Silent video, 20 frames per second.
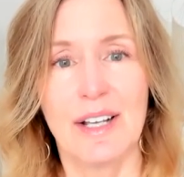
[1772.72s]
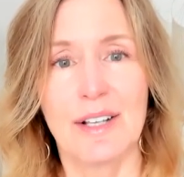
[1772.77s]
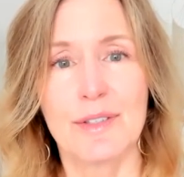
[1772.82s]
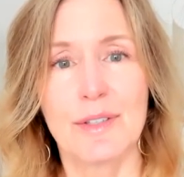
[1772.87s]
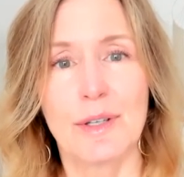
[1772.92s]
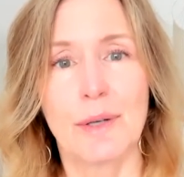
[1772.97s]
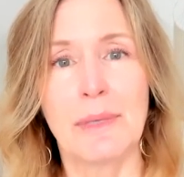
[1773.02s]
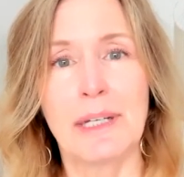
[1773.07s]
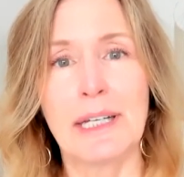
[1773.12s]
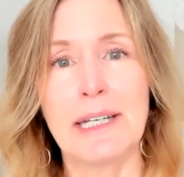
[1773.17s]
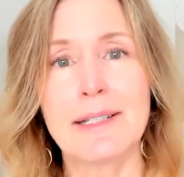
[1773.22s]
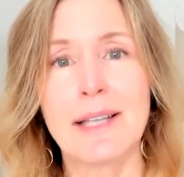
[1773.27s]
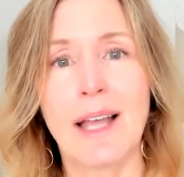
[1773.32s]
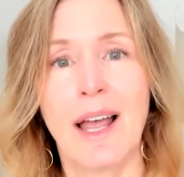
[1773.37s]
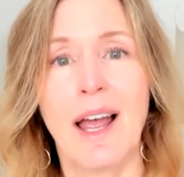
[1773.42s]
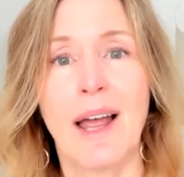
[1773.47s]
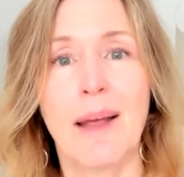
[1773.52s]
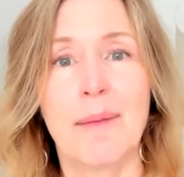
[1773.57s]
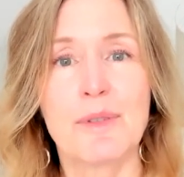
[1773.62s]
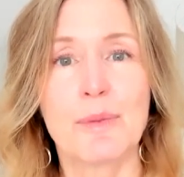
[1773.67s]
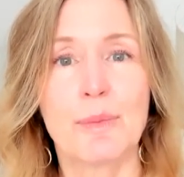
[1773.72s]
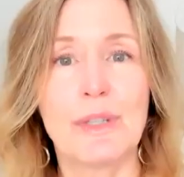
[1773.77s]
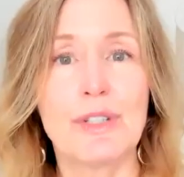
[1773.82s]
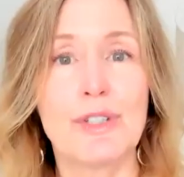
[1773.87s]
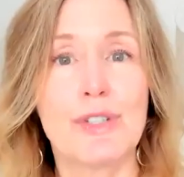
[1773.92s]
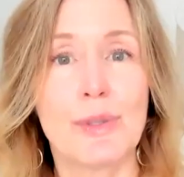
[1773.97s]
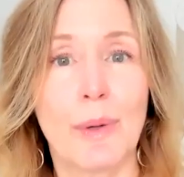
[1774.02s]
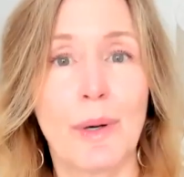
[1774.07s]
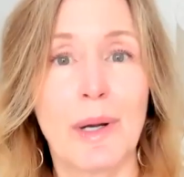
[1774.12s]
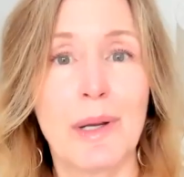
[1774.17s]
So many times we
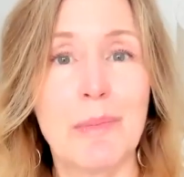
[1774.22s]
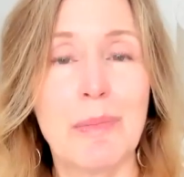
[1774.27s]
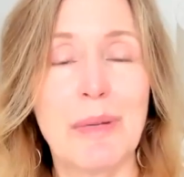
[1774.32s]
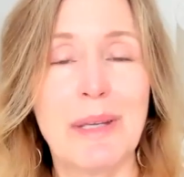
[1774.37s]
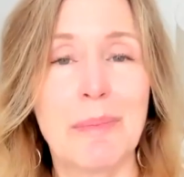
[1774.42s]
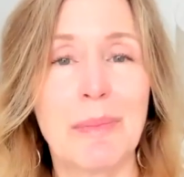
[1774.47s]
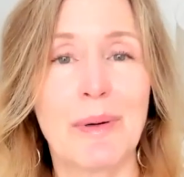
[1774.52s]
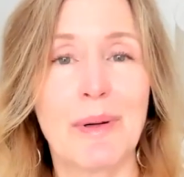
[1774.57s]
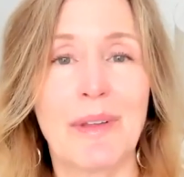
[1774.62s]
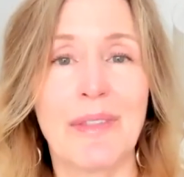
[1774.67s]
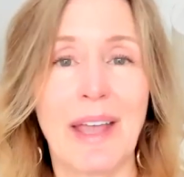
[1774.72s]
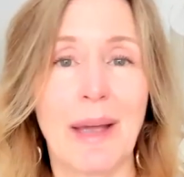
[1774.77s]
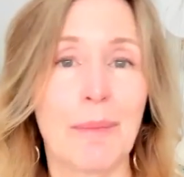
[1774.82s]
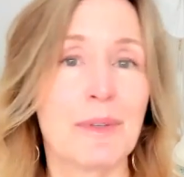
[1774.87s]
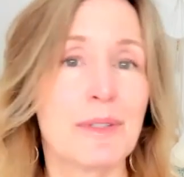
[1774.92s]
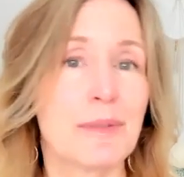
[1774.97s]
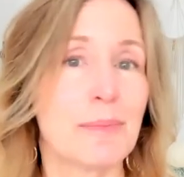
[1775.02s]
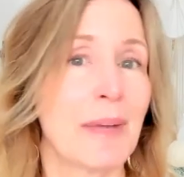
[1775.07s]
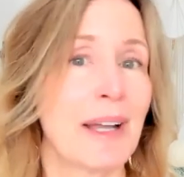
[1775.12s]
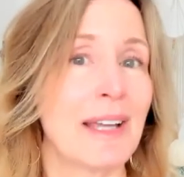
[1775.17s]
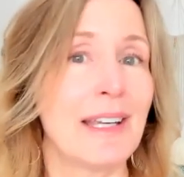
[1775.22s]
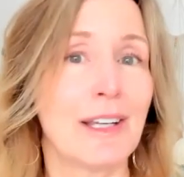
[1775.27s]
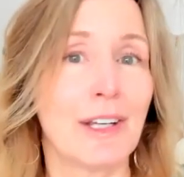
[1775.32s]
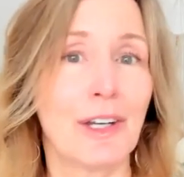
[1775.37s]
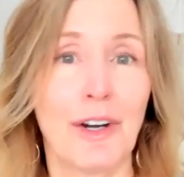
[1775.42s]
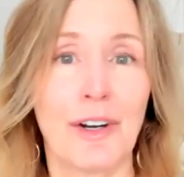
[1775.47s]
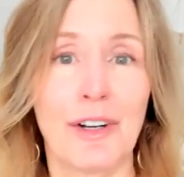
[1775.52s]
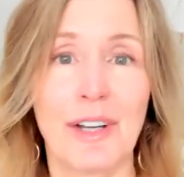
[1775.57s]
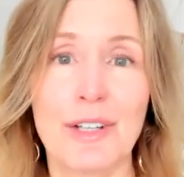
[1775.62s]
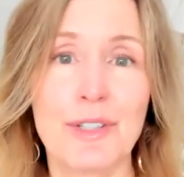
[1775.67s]
join people, and that was my
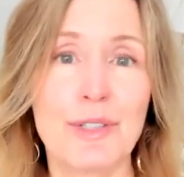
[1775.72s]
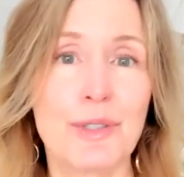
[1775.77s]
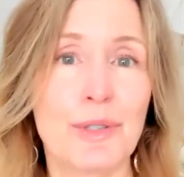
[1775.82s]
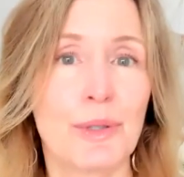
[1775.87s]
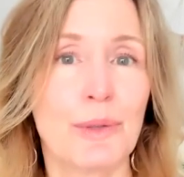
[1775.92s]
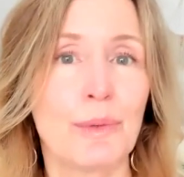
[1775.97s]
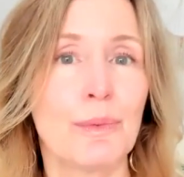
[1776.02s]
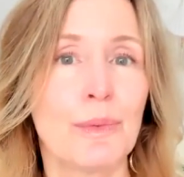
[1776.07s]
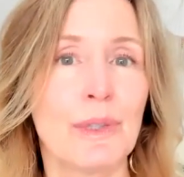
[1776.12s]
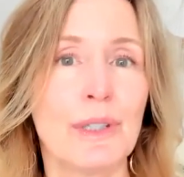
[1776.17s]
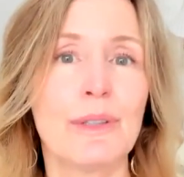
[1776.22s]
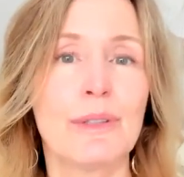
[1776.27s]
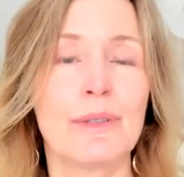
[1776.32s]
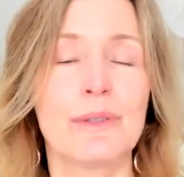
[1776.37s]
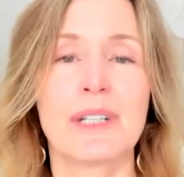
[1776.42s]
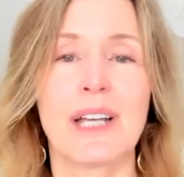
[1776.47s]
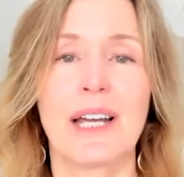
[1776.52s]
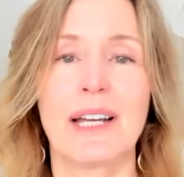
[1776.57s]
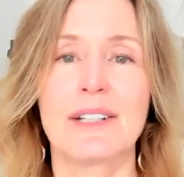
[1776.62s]
incarnational wound.